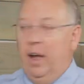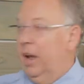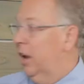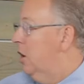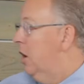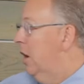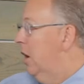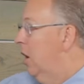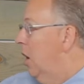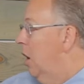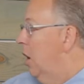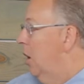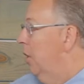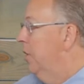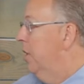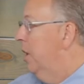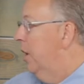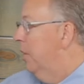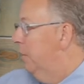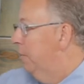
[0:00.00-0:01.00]
I cut all
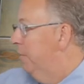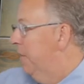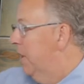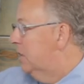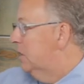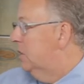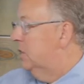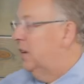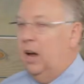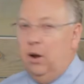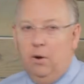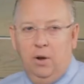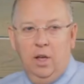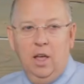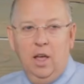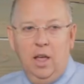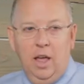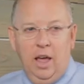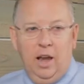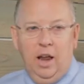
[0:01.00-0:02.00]
the other faces out
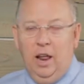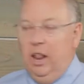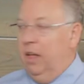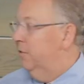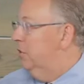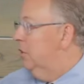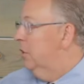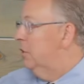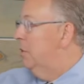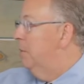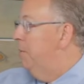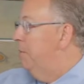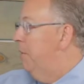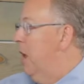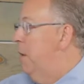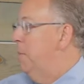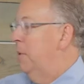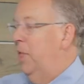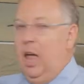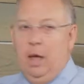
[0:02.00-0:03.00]
and I left just the
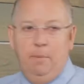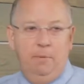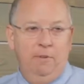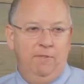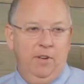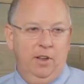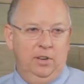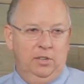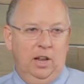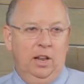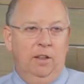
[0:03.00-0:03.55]
frame and the happy face.